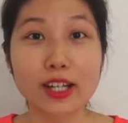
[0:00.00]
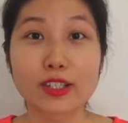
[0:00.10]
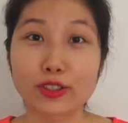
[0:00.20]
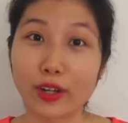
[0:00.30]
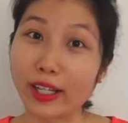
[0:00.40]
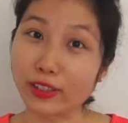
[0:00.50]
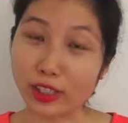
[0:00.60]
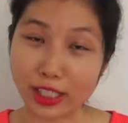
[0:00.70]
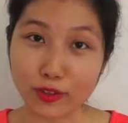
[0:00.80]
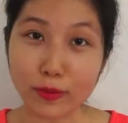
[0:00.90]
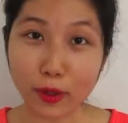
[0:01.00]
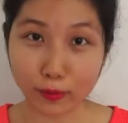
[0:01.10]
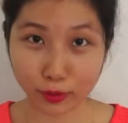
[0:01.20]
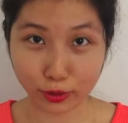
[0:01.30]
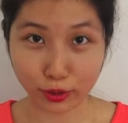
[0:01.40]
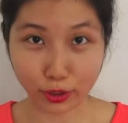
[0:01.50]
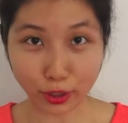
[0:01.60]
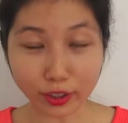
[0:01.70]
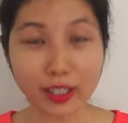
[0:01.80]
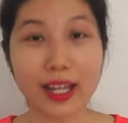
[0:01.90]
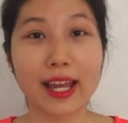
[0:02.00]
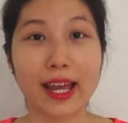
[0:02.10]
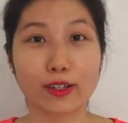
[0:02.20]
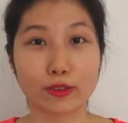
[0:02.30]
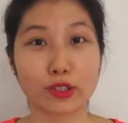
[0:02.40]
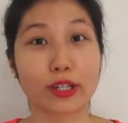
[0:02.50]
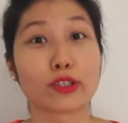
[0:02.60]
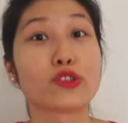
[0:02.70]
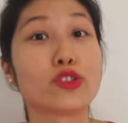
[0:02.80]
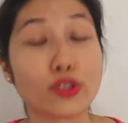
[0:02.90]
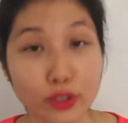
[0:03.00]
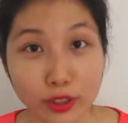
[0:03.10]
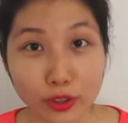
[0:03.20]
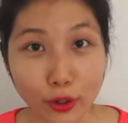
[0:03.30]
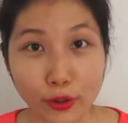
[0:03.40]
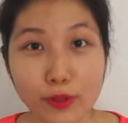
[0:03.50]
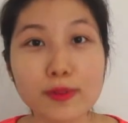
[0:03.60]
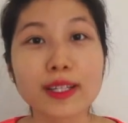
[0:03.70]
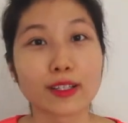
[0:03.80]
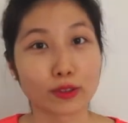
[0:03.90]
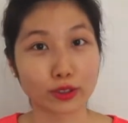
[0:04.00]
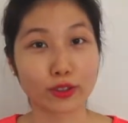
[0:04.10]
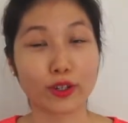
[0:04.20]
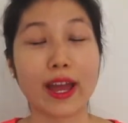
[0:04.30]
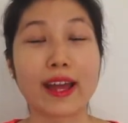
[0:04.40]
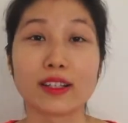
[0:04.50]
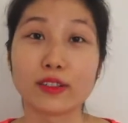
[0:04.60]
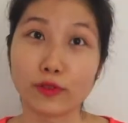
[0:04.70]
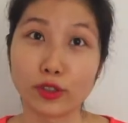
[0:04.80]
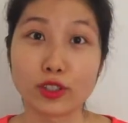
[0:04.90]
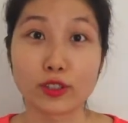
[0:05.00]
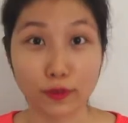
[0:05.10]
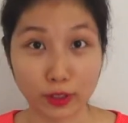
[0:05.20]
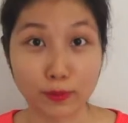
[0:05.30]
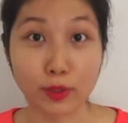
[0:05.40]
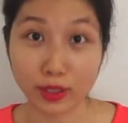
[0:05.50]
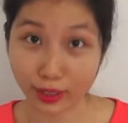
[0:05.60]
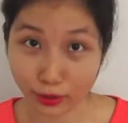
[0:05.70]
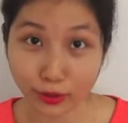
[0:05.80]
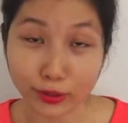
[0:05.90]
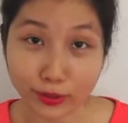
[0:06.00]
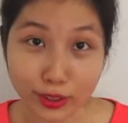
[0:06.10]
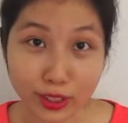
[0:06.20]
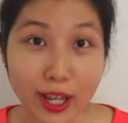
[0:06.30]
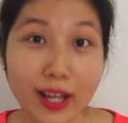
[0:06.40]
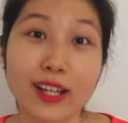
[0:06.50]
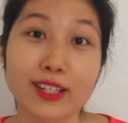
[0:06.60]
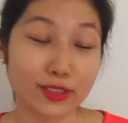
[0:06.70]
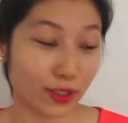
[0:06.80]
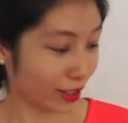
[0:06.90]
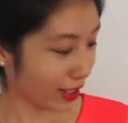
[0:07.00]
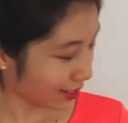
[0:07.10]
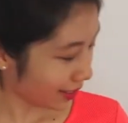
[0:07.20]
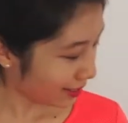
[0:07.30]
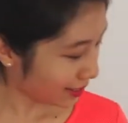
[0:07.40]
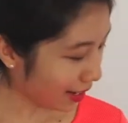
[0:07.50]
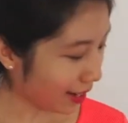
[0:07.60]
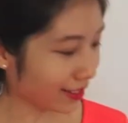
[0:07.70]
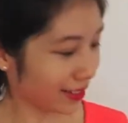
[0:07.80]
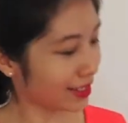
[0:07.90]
So I teach from home studio, and also I go to students' homes and also at a few different music schools. So let's get started.